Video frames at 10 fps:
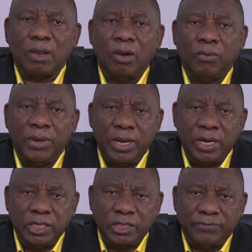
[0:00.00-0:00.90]
We
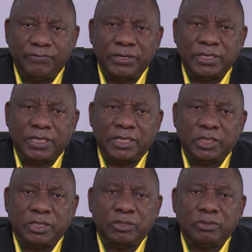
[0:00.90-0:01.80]
urge the
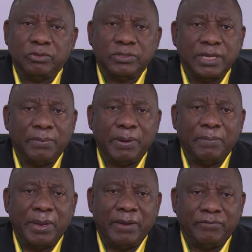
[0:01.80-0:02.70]
Federation to step up
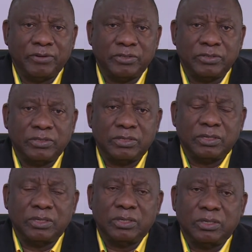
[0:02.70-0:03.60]
efforts
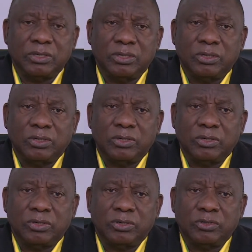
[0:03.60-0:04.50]

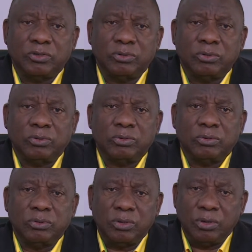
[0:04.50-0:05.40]
to
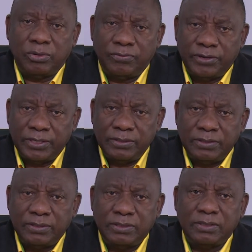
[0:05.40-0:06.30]

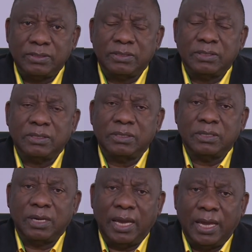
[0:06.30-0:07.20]
convince,
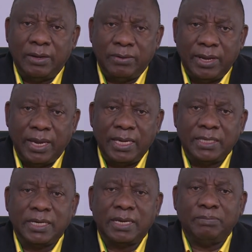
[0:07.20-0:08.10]

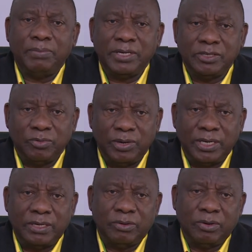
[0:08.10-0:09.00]
educate, and
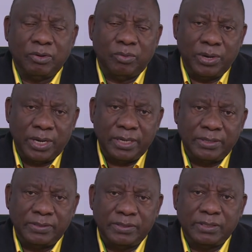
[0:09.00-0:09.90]
persuade
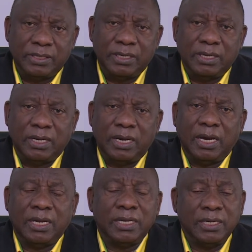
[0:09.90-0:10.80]
workers,
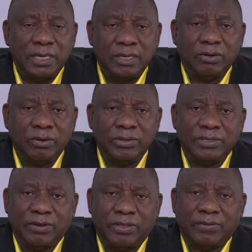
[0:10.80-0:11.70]
and indeed all
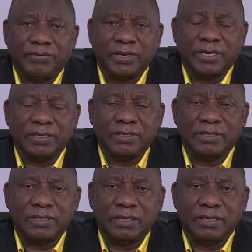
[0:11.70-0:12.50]
South Africans,